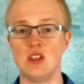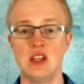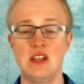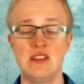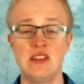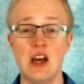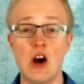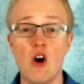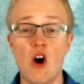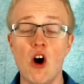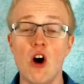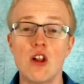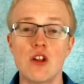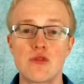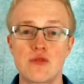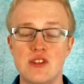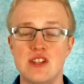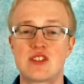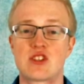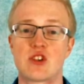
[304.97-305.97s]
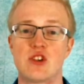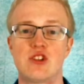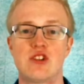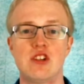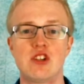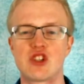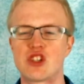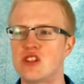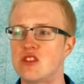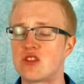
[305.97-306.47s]
Now, all of these
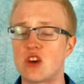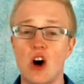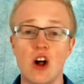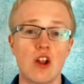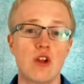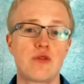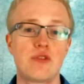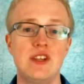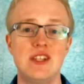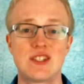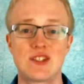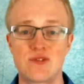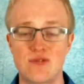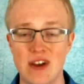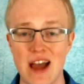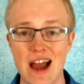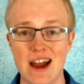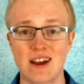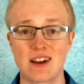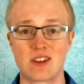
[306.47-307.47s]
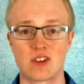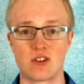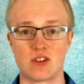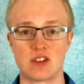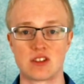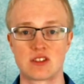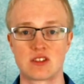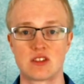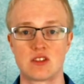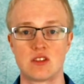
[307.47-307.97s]
conditions, all of these
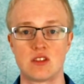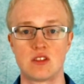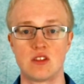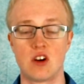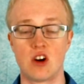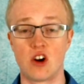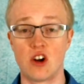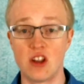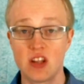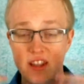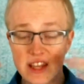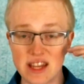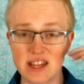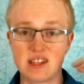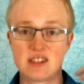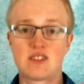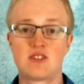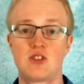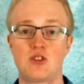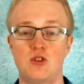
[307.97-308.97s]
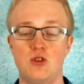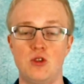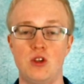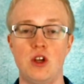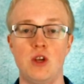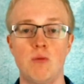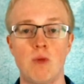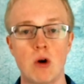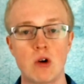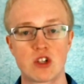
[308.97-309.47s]
factors are linked to the
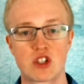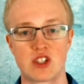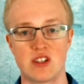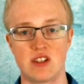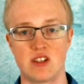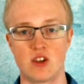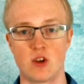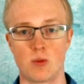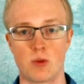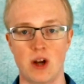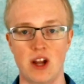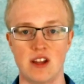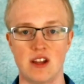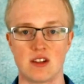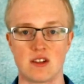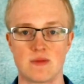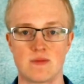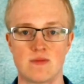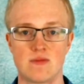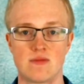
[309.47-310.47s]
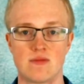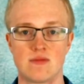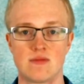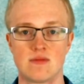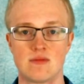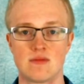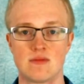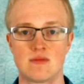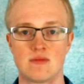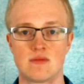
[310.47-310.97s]
emotion in your brain.
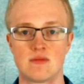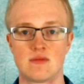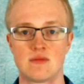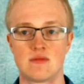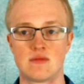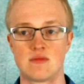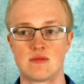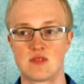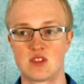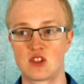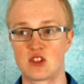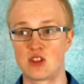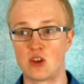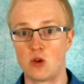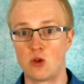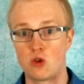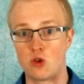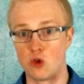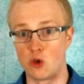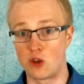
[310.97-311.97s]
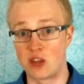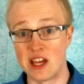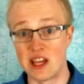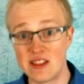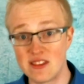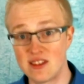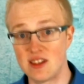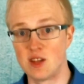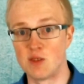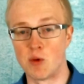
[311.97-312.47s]
So to get
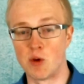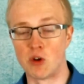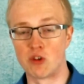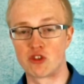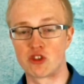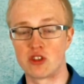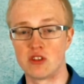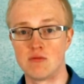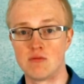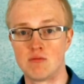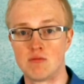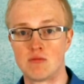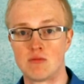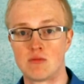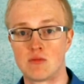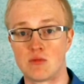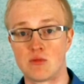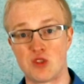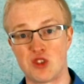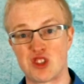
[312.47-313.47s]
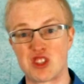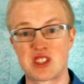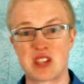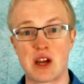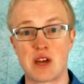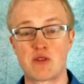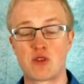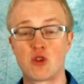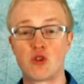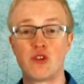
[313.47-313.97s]
the emotion, you just
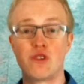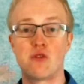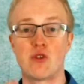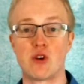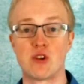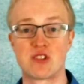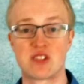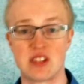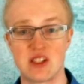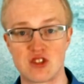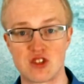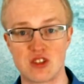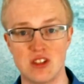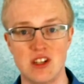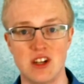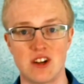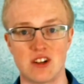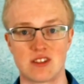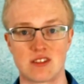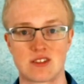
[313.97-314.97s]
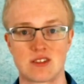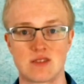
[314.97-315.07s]
have to reverse engineer it.